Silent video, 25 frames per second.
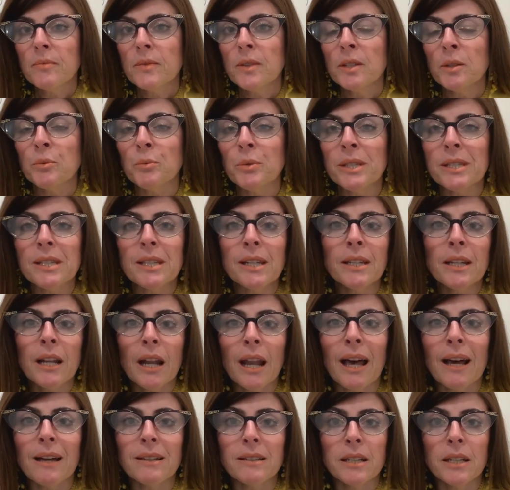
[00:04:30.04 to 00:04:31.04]
we see it a
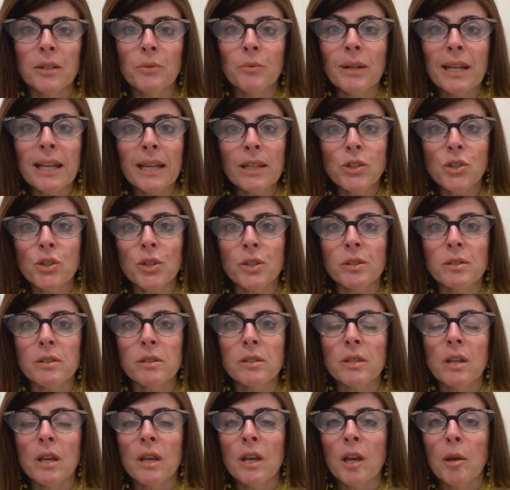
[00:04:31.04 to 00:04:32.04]
lot in
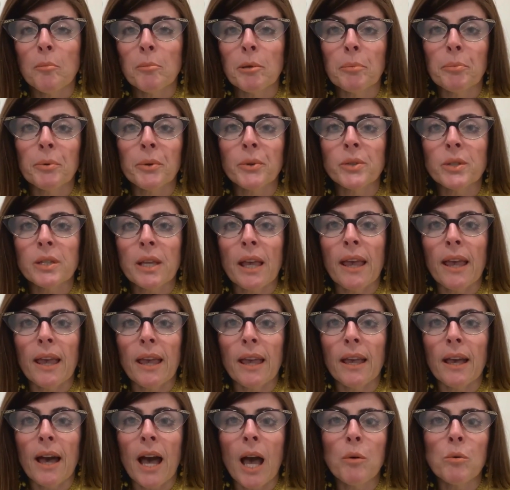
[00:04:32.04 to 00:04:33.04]
relations. People
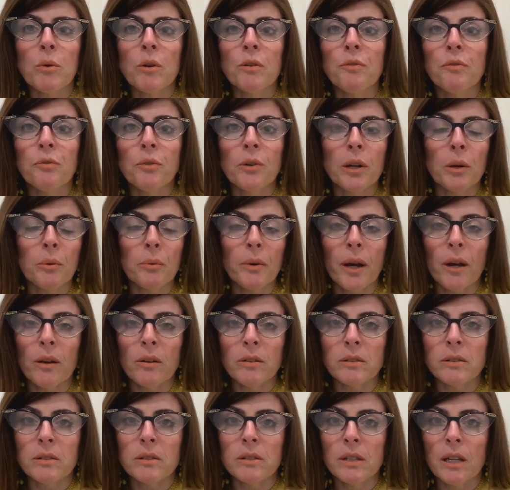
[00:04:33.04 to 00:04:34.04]
say, I will fool
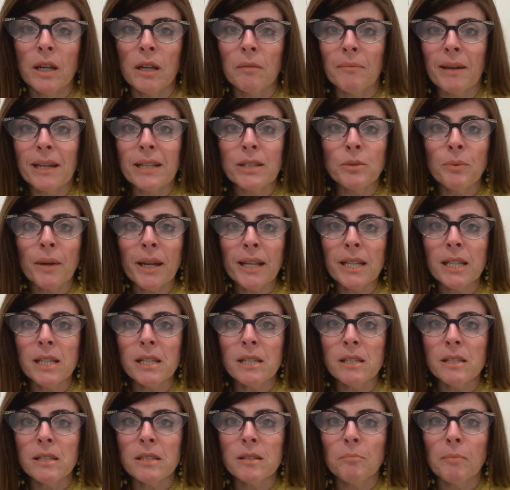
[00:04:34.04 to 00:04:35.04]
around in my
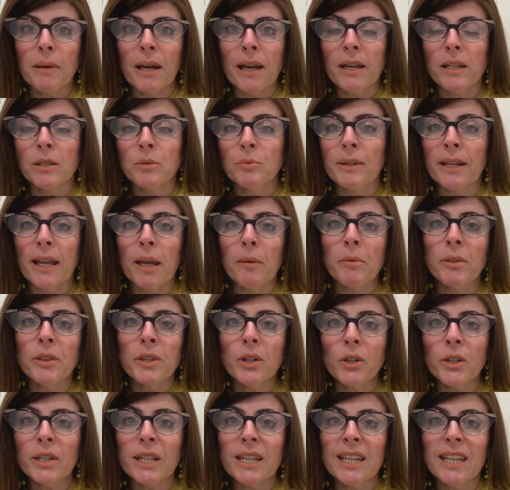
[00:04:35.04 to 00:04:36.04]
20s, but when I'm
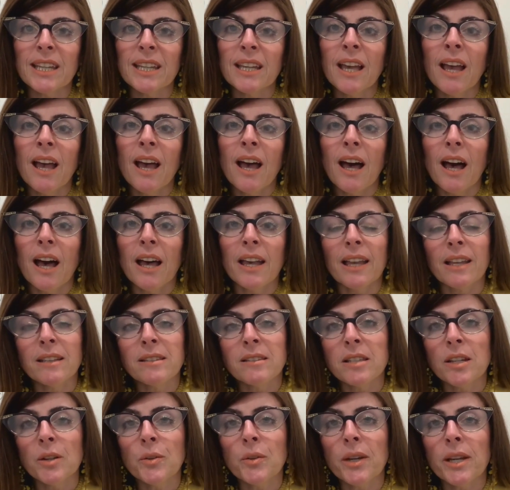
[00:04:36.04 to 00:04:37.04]
30, I'll get
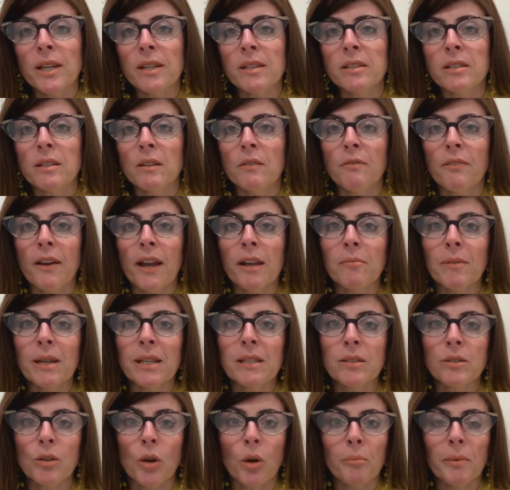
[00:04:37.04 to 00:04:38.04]
serious and find my
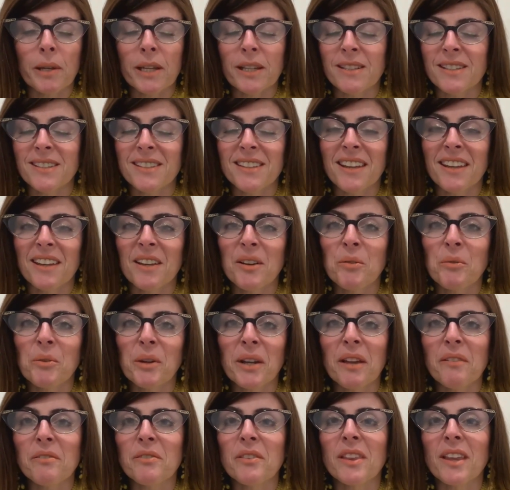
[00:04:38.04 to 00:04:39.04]
soulmate,
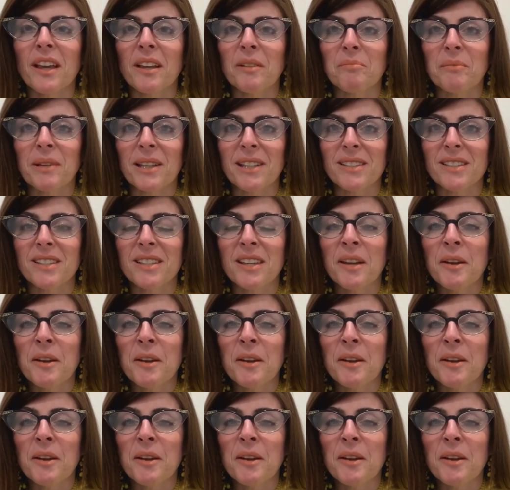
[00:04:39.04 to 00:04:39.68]
whatever that means.